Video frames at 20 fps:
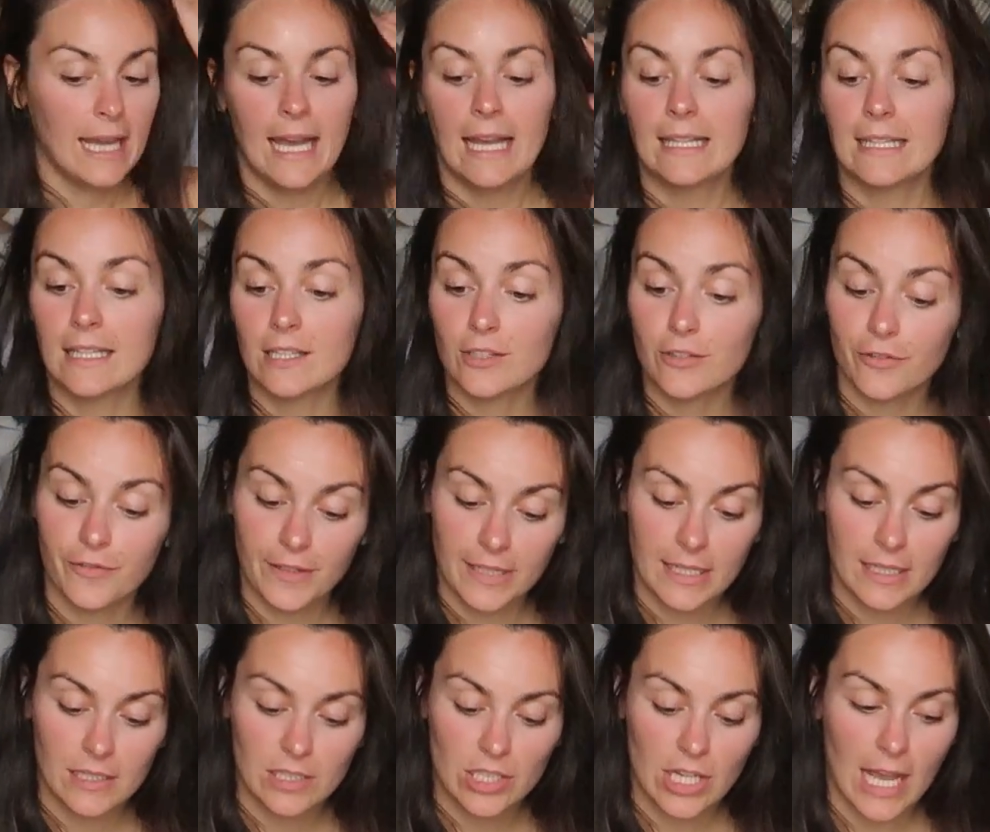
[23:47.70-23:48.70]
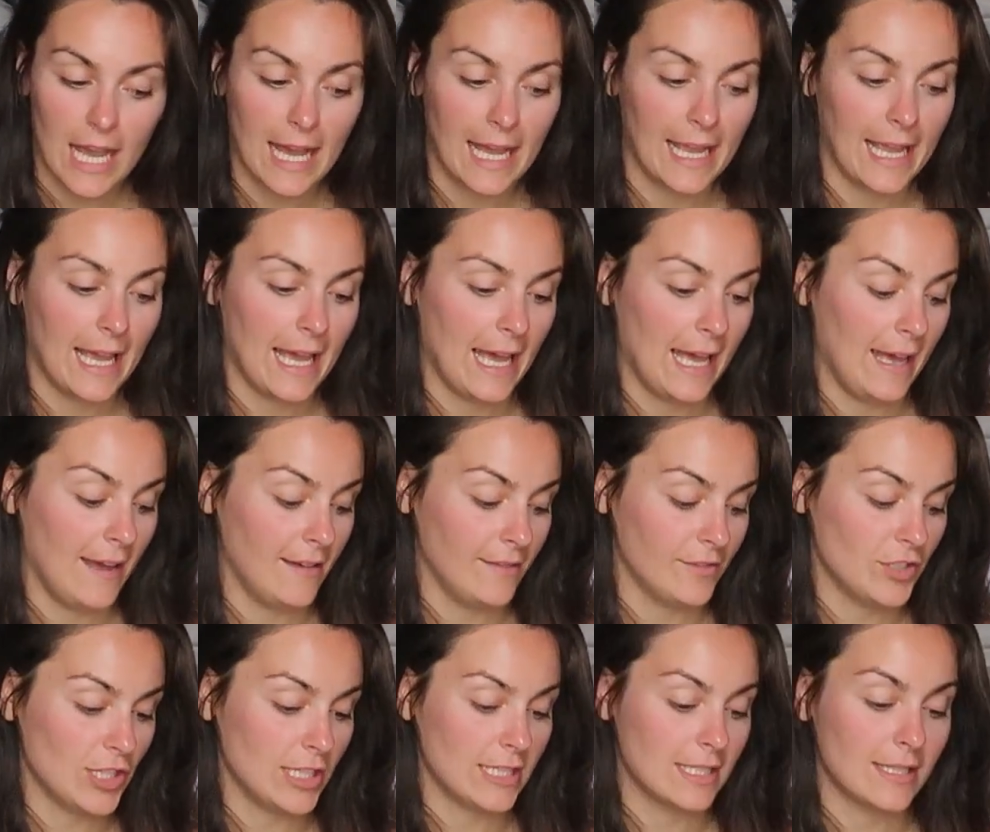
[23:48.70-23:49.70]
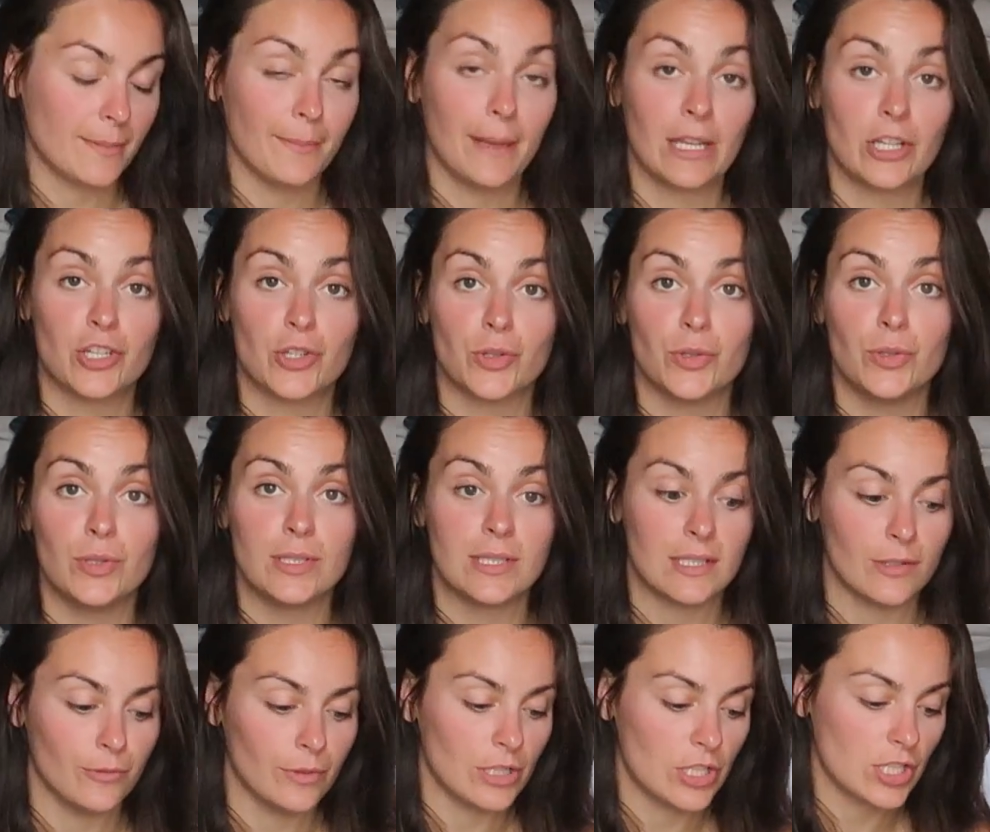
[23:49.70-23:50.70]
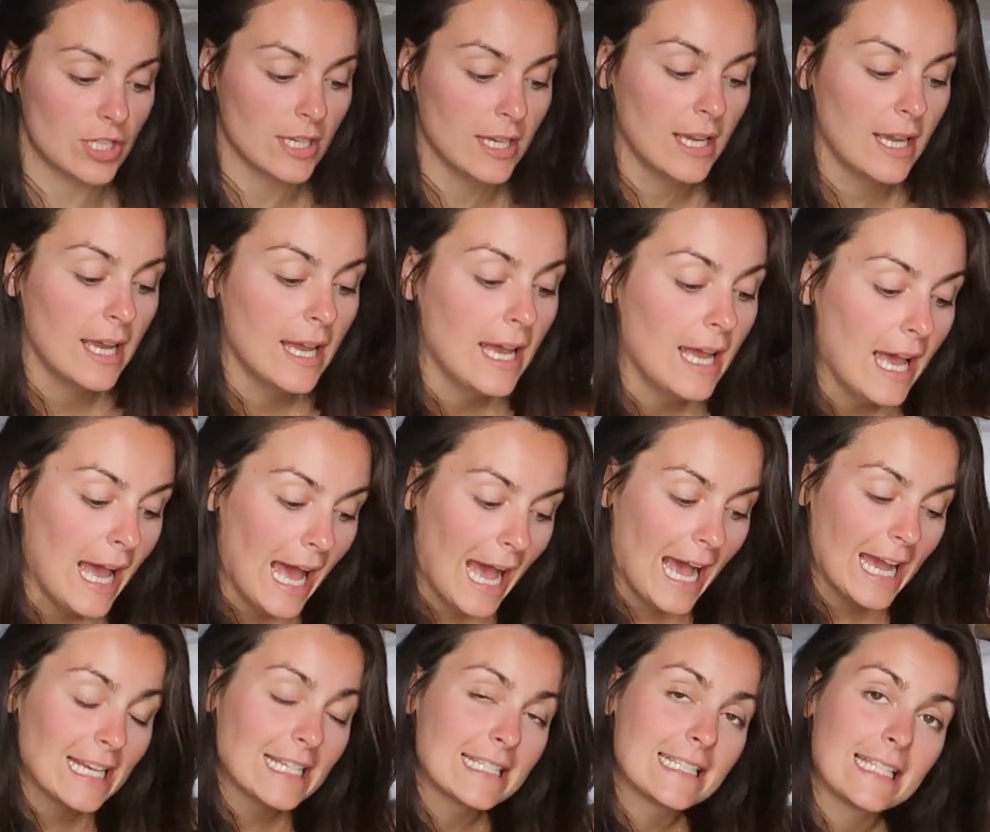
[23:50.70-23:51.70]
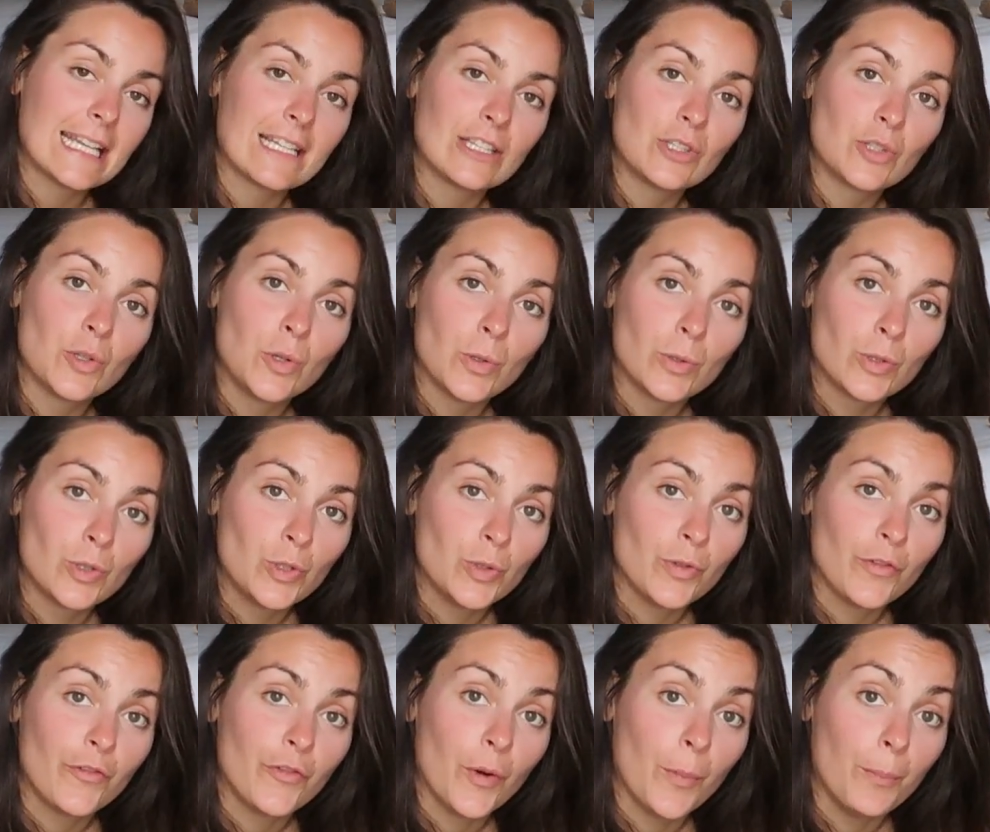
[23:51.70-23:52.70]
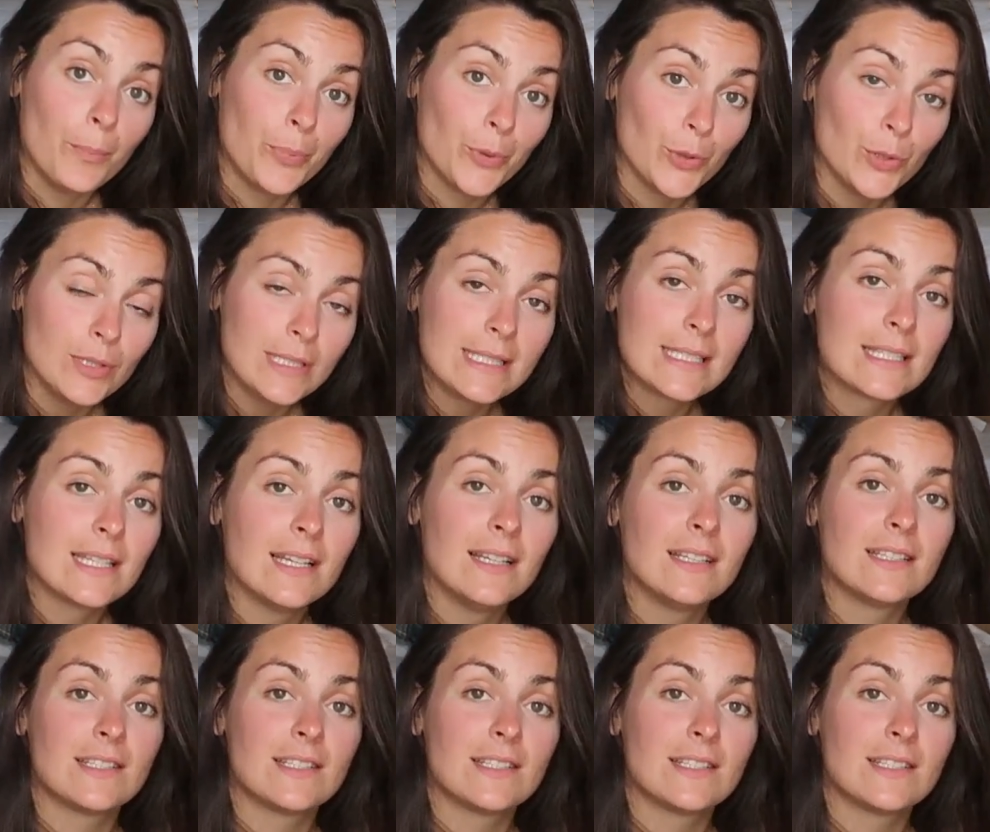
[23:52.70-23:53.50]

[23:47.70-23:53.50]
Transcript: And then to finish, I have just my shoes, which I decided to go for boots.